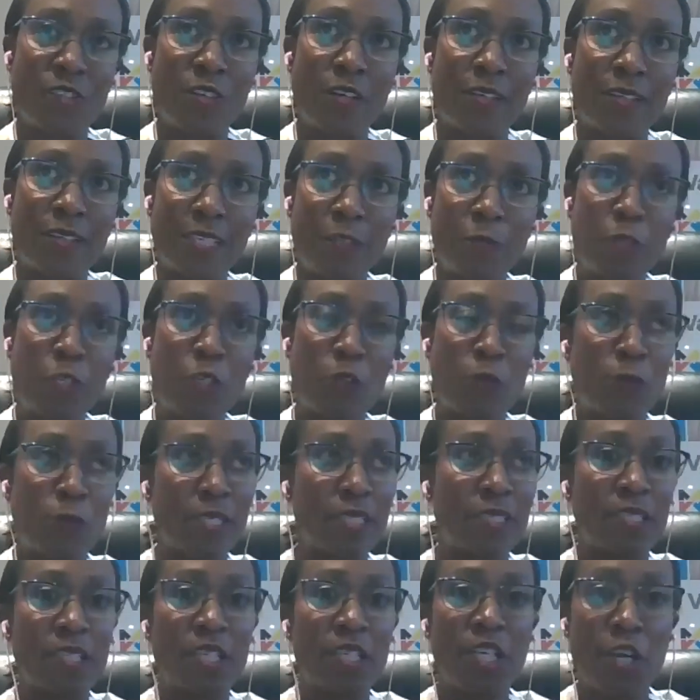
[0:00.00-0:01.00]
Not that we don't
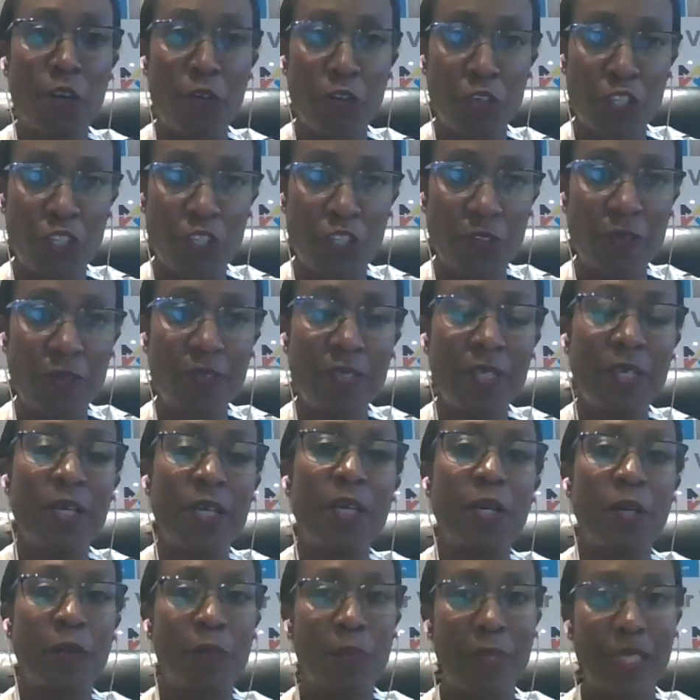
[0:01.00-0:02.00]
want to encourage you,
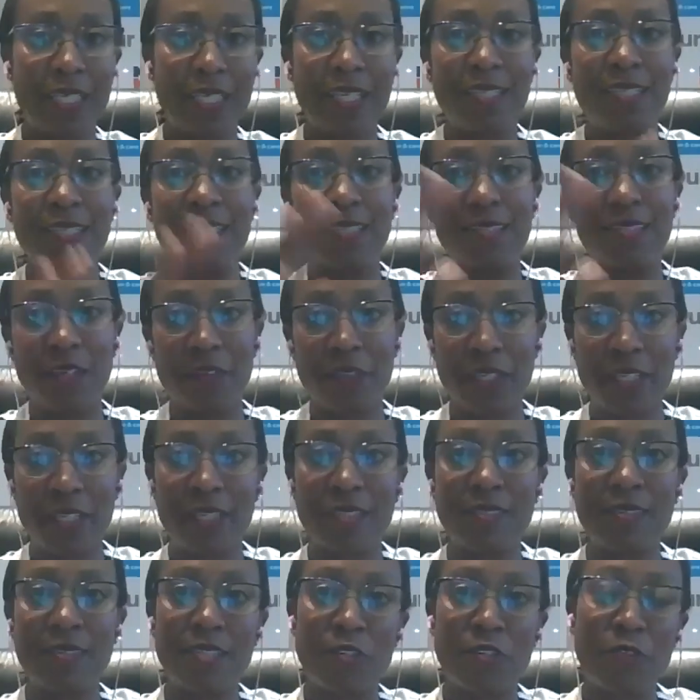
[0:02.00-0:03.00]
but there are these other
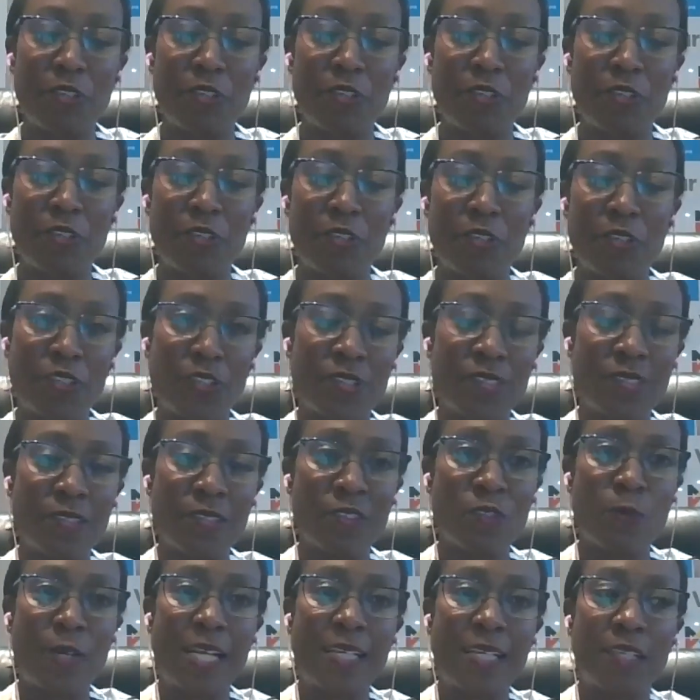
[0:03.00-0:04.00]
considerations
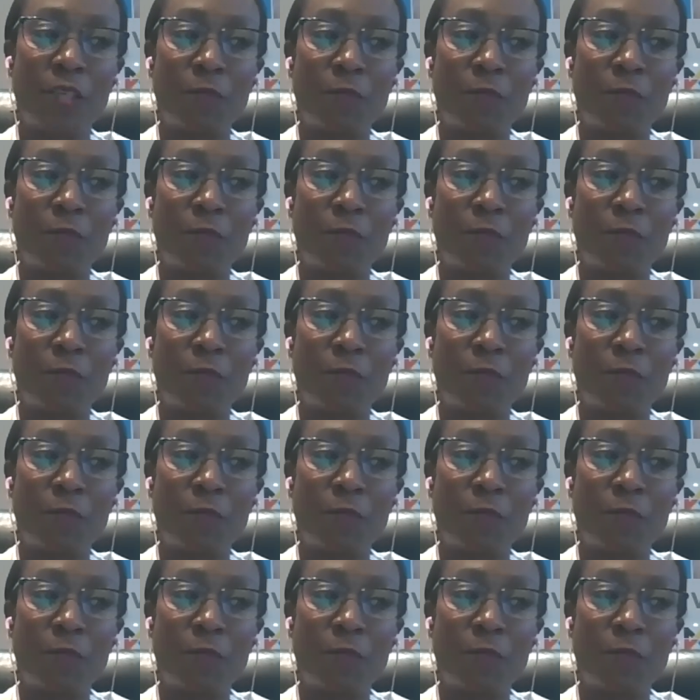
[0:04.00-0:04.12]
as well.